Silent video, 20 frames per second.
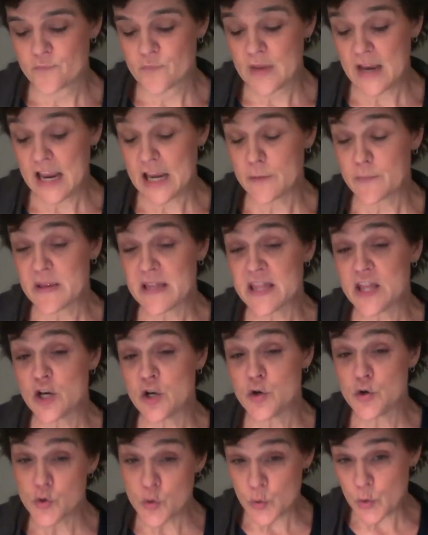It'd be the
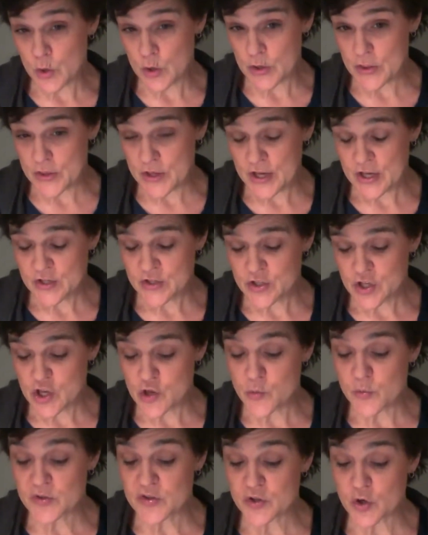North. So
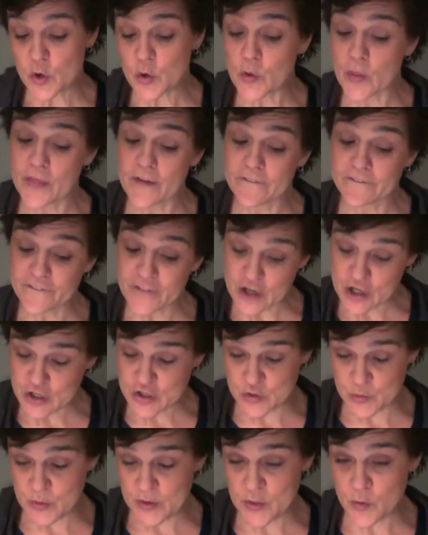you would circle the
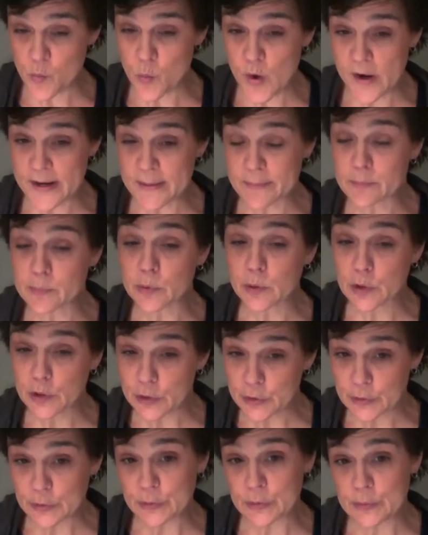first one, the one in
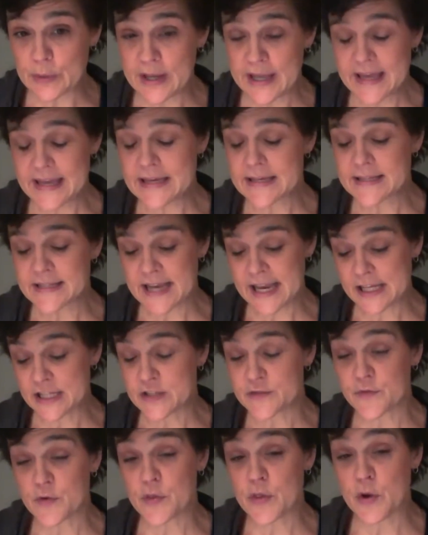blue. He
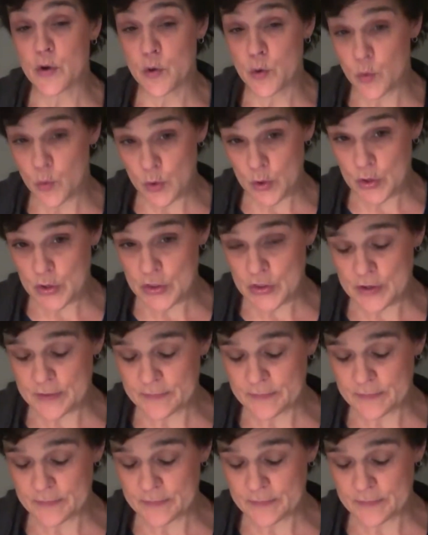stands for the North.